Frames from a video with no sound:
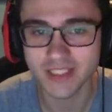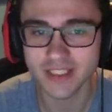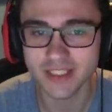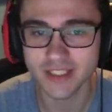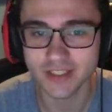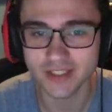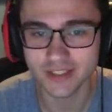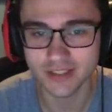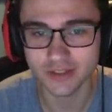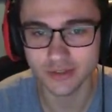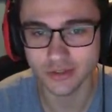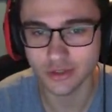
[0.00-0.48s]

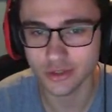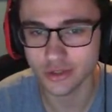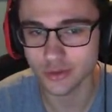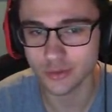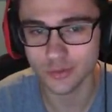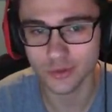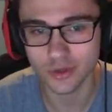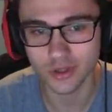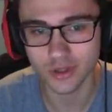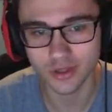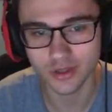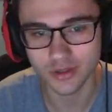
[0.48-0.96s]
it still
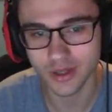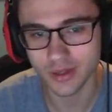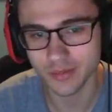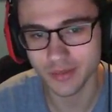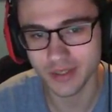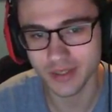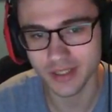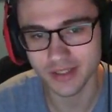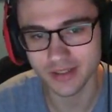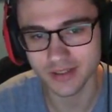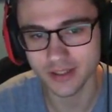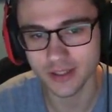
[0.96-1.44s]
doesn't work. I
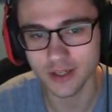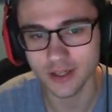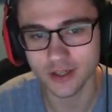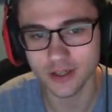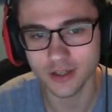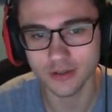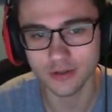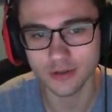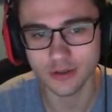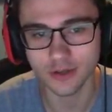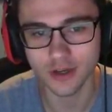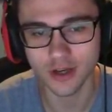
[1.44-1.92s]
mean,
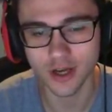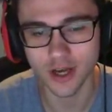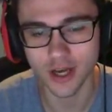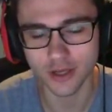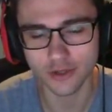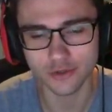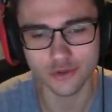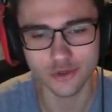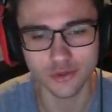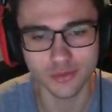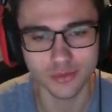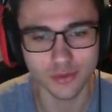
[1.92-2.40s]
I
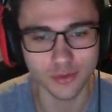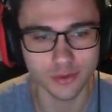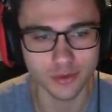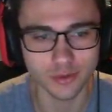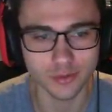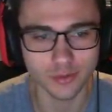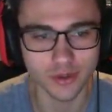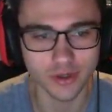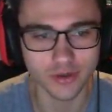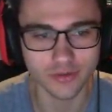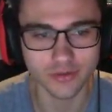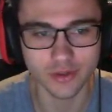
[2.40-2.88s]
assumed it
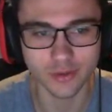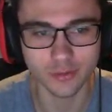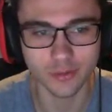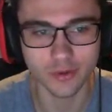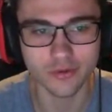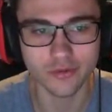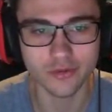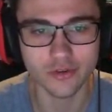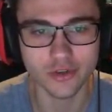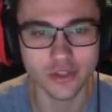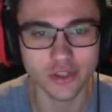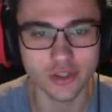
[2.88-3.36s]
wouldn't work. It didn't
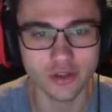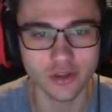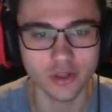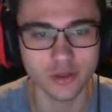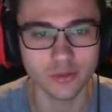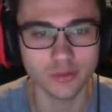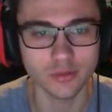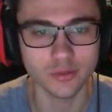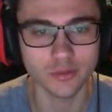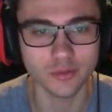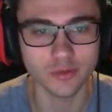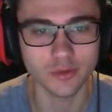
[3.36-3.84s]
work for
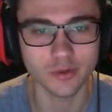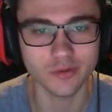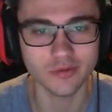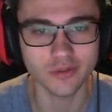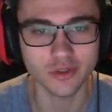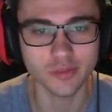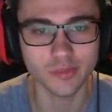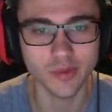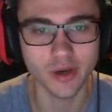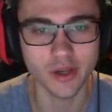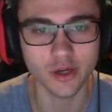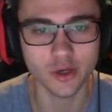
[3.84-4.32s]
She-Hulk, wouldn't work
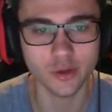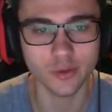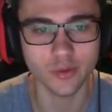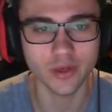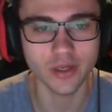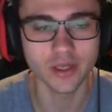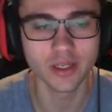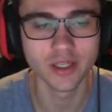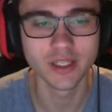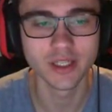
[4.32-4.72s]
for Spider-Gwen.